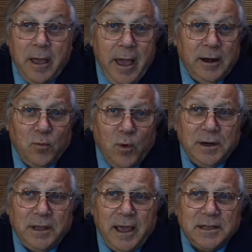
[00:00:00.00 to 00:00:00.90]
and in
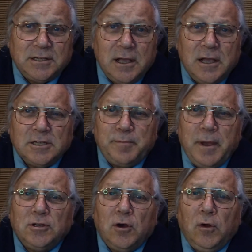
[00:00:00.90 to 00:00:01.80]
one case
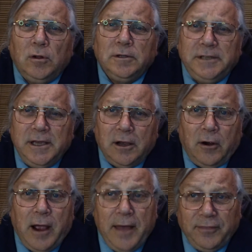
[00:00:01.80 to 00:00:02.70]
spent a whole
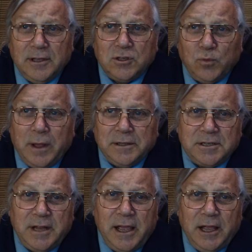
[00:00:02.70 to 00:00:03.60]
year at this one
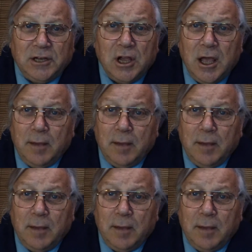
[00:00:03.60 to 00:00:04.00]
stage